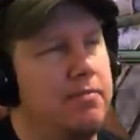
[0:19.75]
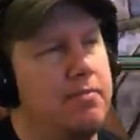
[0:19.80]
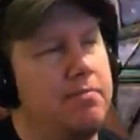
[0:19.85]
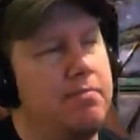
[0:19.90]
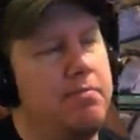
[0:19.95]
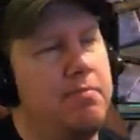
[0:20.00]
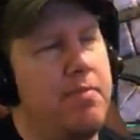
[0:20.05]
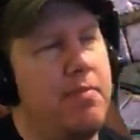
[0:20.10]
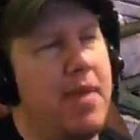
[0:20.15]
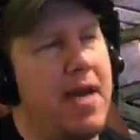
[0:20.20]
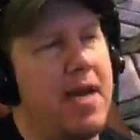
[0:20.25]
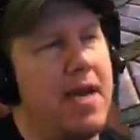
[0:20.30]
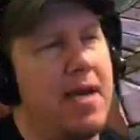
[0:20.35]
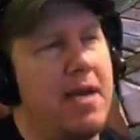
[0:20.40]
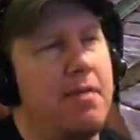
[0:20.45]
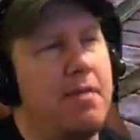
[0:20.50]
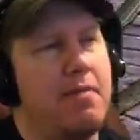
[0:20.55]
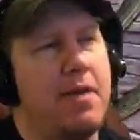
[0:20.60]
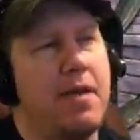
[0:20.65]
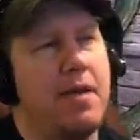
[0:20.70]

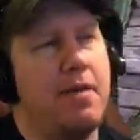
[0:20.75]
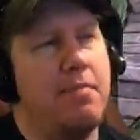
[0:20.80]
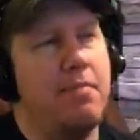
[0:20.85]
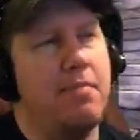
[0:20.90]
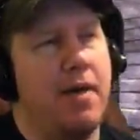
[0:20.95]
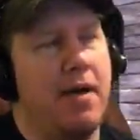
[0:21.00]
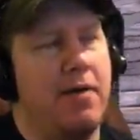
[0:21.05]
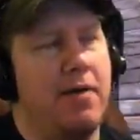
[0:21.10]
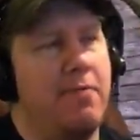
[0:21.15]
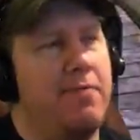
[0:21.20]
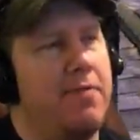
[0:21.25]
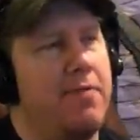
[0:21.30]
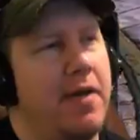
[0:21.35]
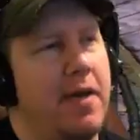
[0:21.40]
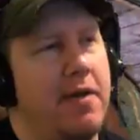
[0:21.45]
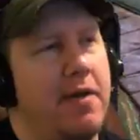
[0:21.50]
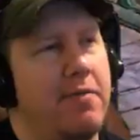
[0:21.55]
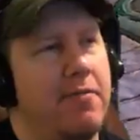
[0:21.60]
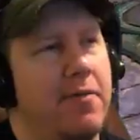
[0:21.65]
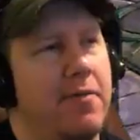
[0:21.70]
maybe my
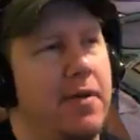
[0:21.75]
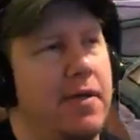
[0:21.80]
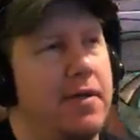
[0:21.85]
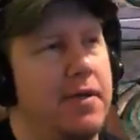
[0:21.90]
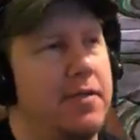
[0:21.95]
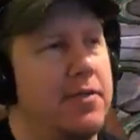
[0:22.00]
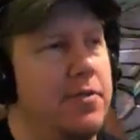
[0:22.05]
favorite